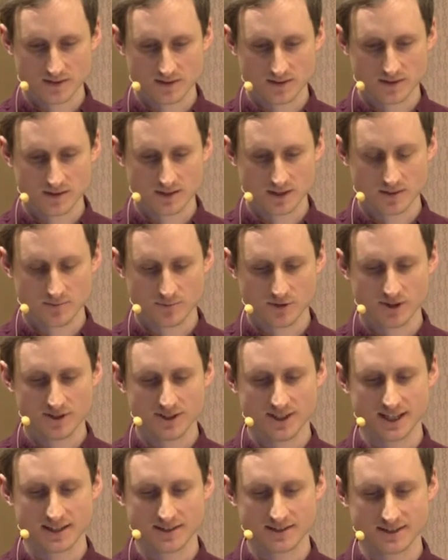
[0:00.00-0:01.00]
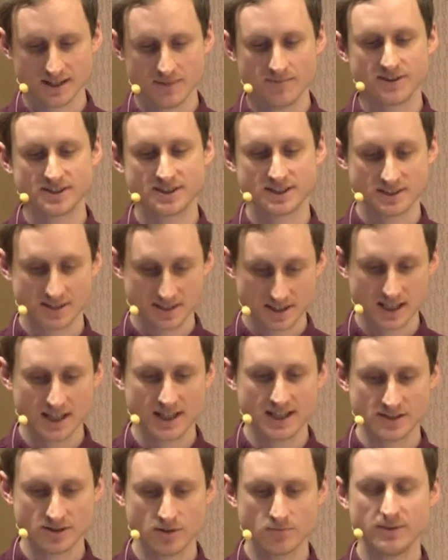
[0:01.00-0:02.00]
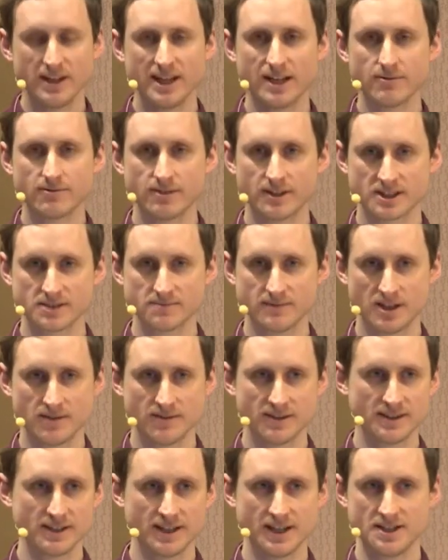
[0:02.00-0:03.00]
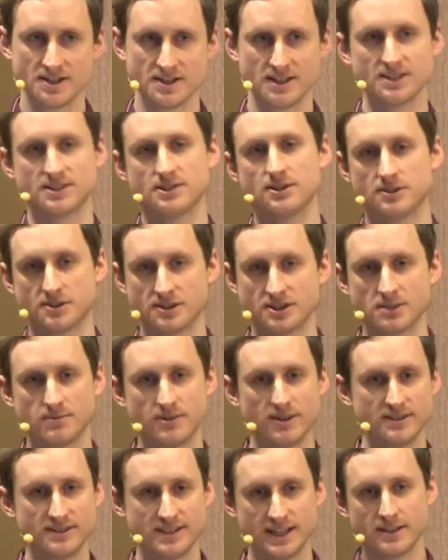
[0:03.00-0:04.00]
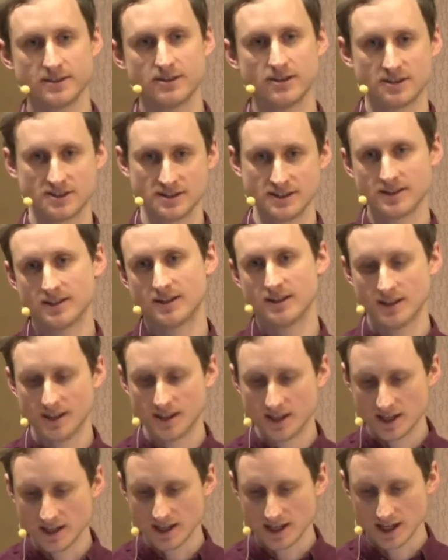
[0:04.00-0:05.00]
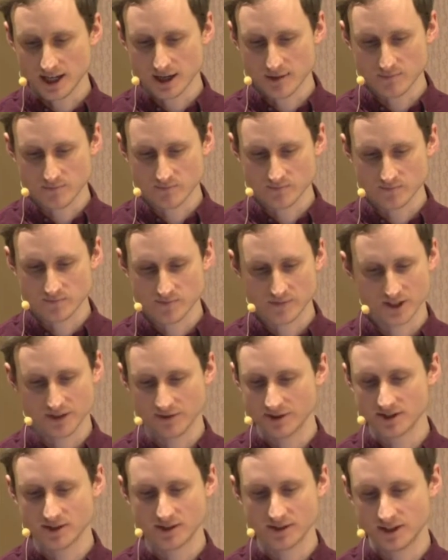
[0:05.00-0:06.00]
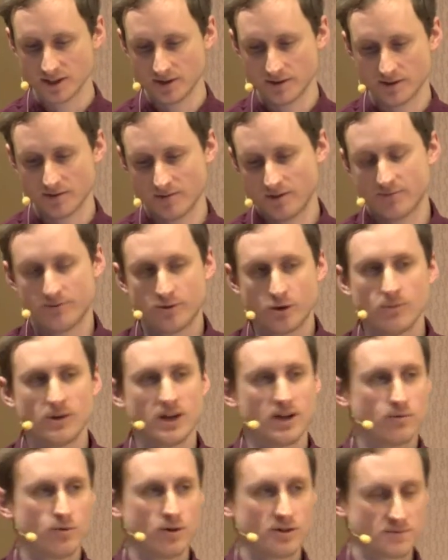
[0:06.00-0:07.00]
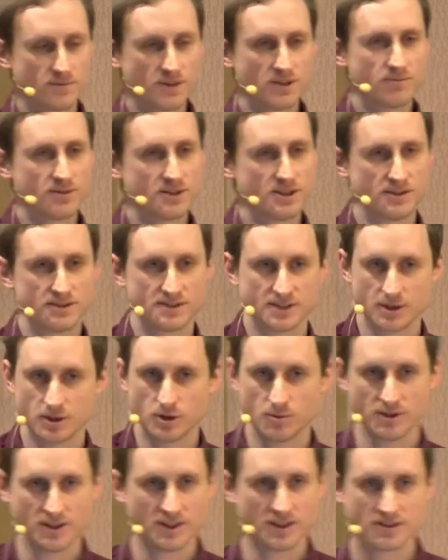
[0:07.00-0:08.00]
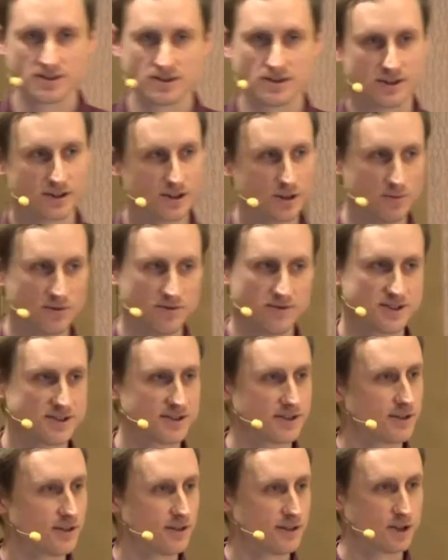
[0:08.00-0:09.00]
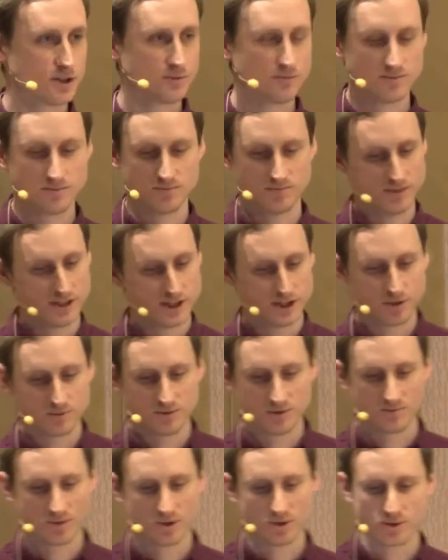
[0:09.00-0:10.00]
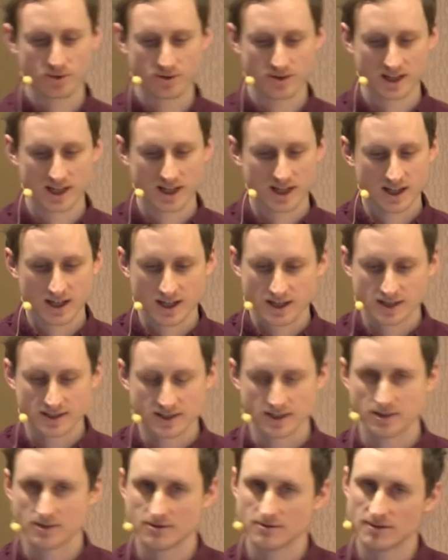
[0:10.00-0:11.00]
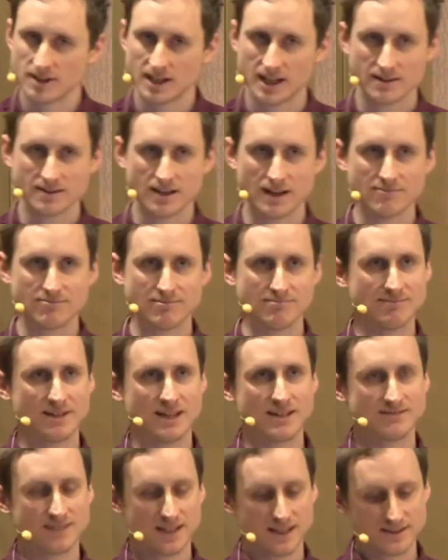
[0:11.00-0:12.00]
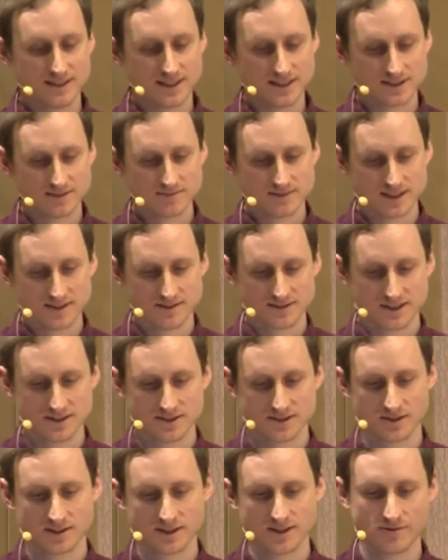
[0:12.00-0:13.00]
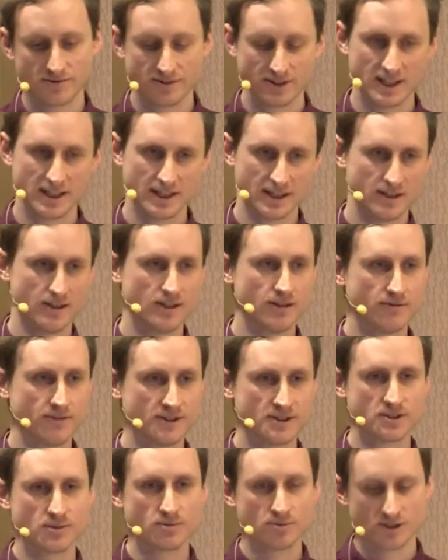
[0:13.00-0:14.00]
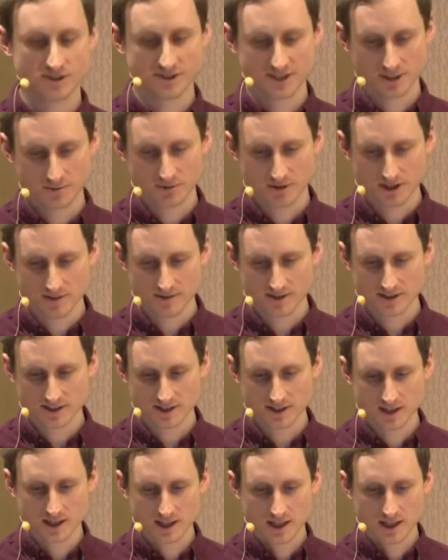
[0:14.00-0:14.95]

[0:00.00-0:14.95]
the project's emphasis is on meaningful experimentation. It's not just about technology. The original, the format of what's being produced, it could be digital, it could be physical, it could be both. I think sometimes digital can feel like an artificial project parameter,